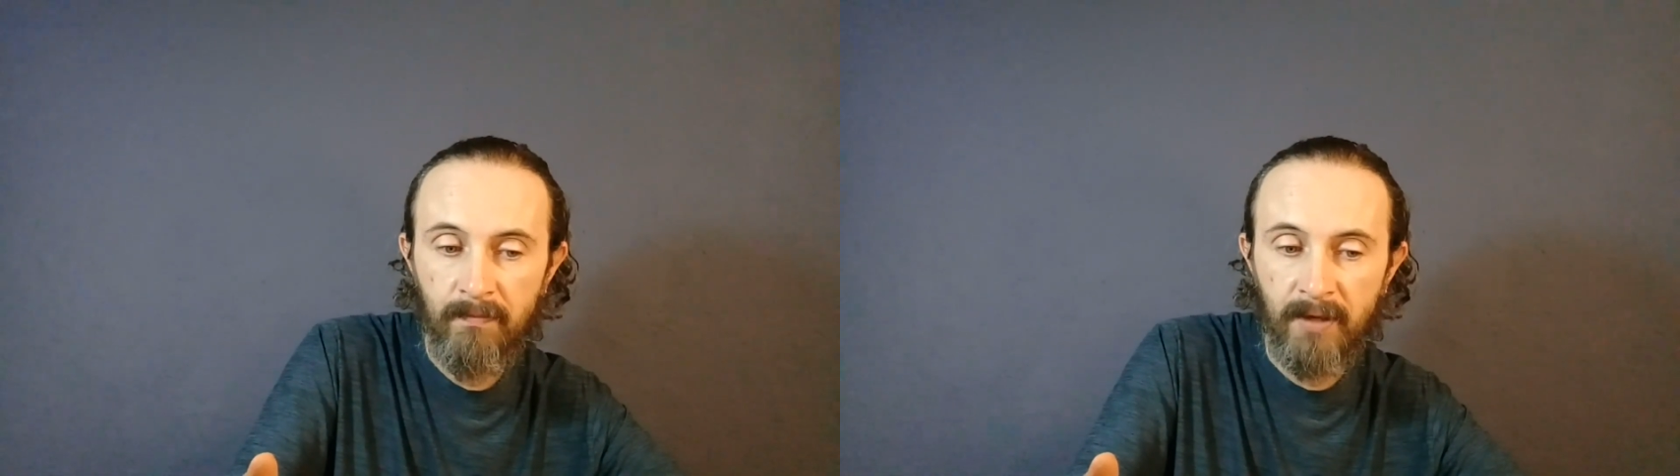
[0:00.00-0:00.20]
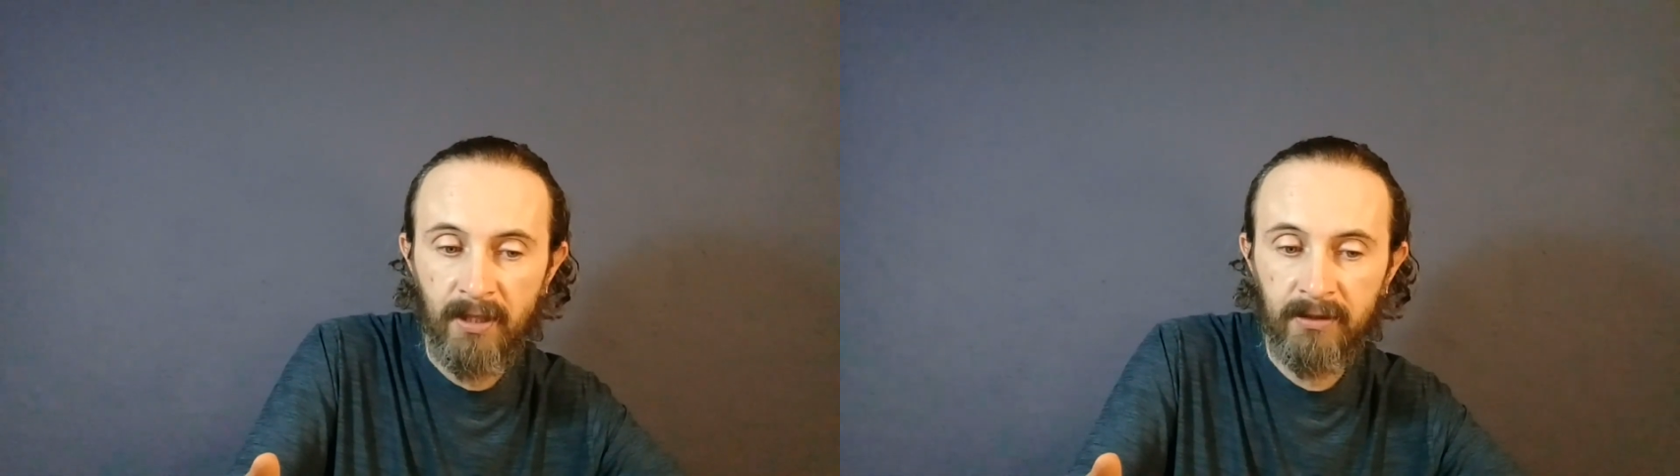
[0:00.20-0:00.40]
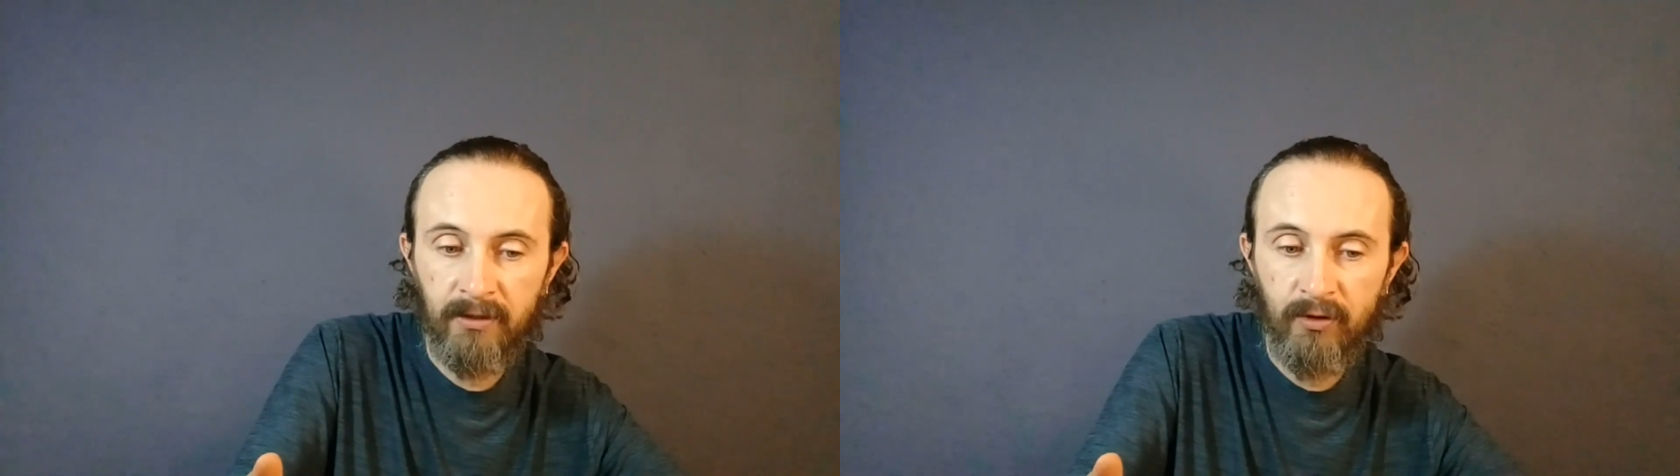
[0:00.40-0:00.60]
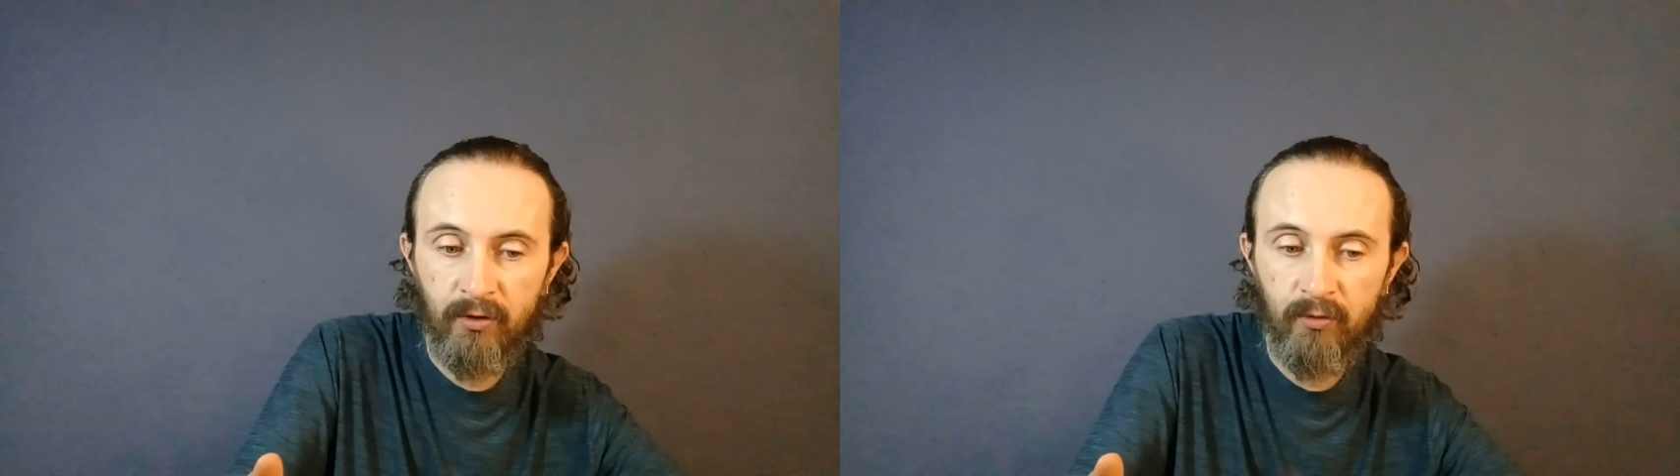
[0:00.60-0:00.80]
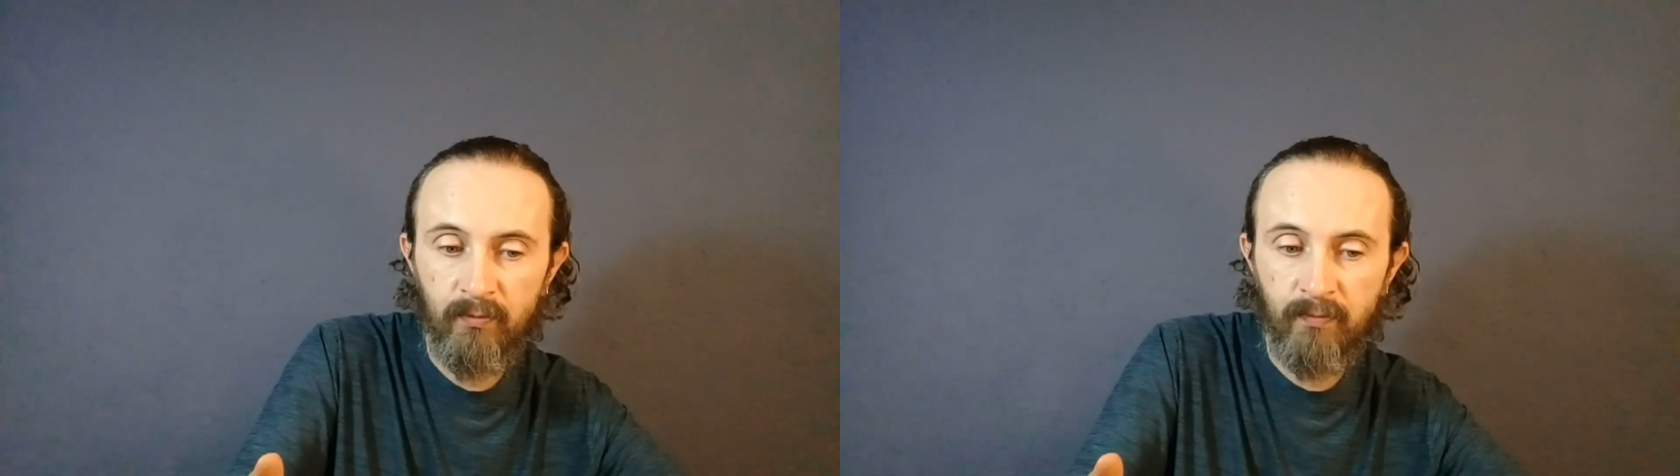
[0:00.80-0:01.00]
but
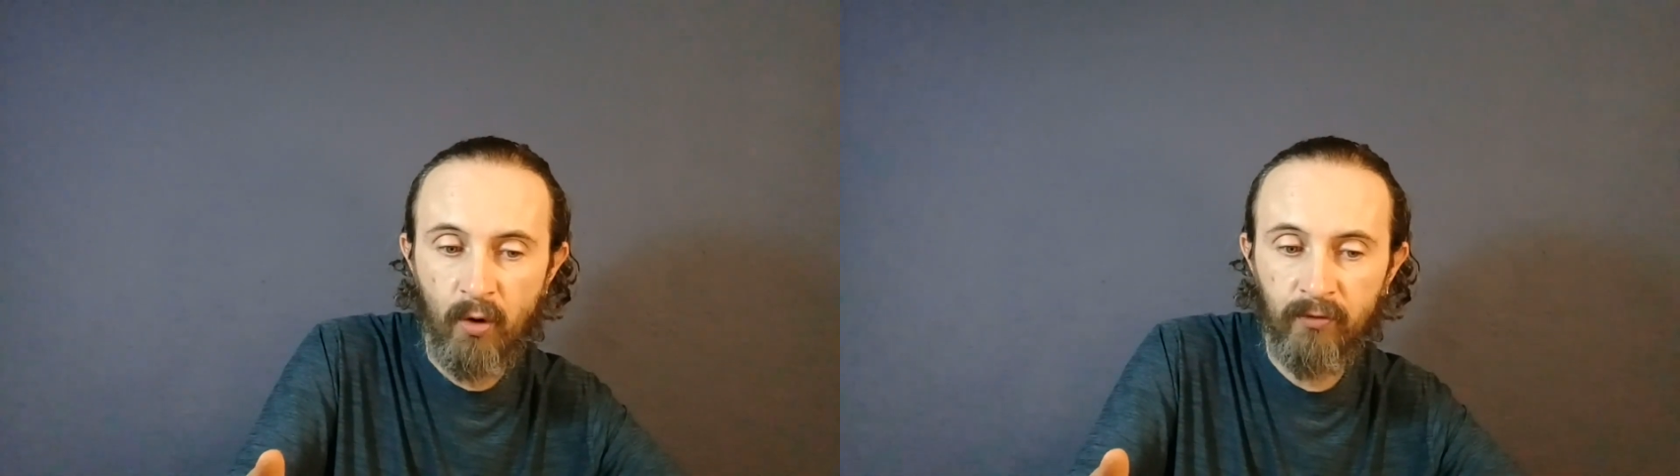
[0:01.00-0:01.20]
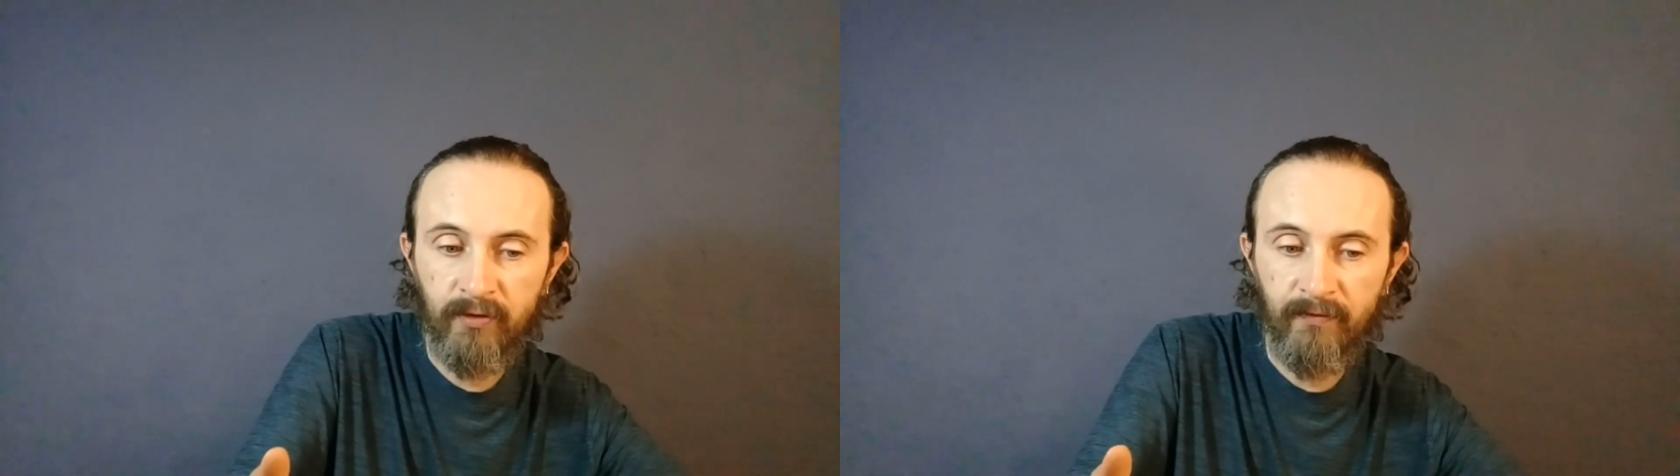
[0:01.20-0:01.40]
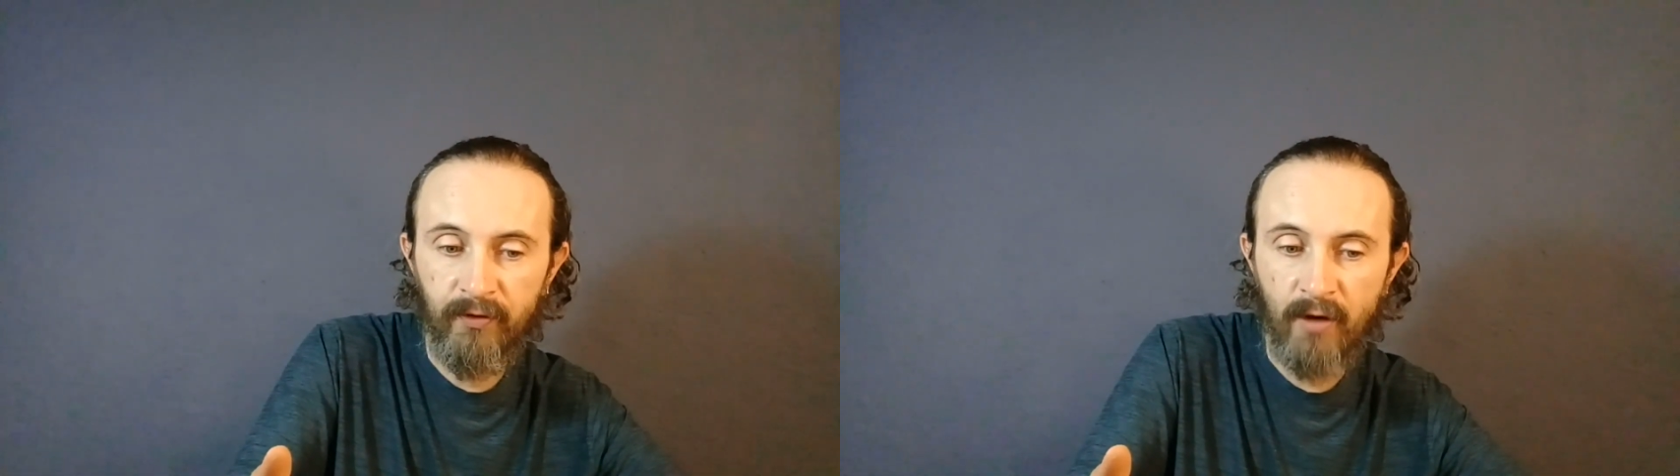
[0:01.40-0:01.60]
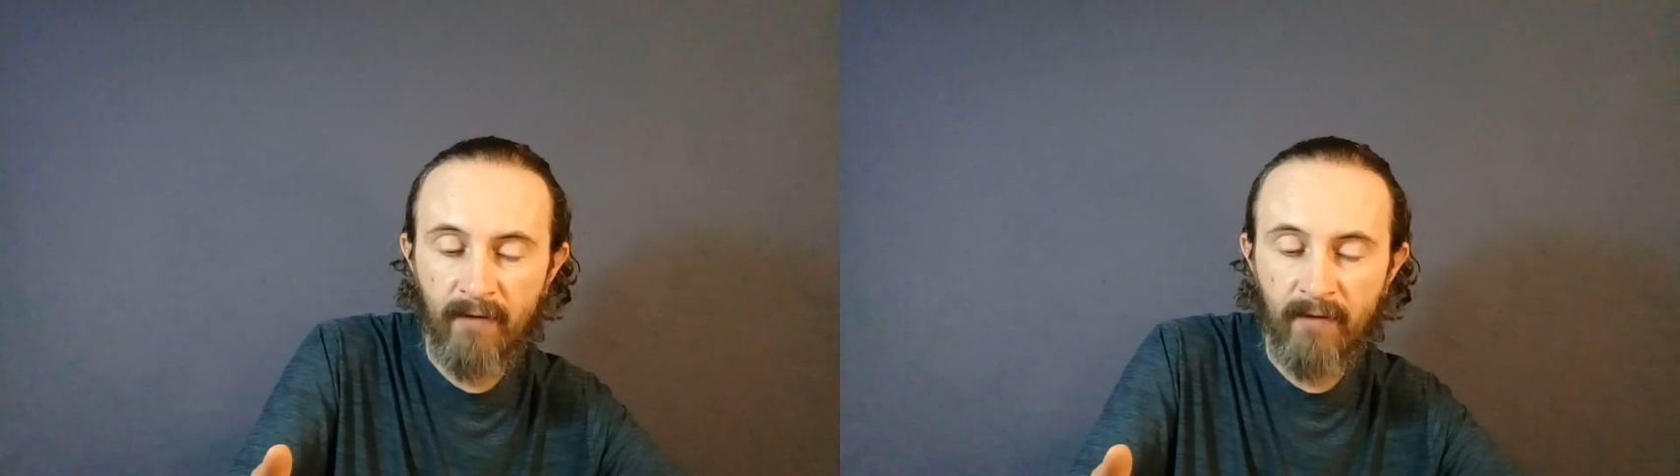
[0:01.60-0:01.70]
both of you